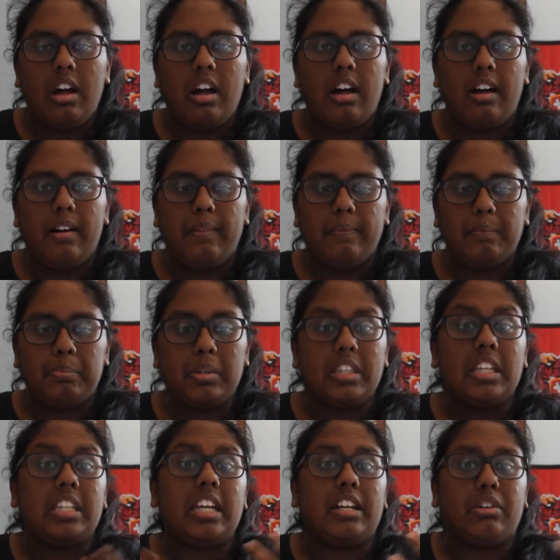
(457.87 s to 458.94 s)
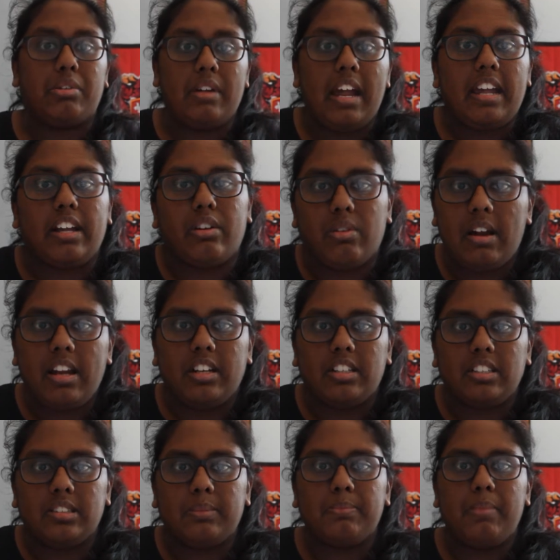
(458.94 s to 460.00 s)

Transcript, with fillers: um, but that they create craters,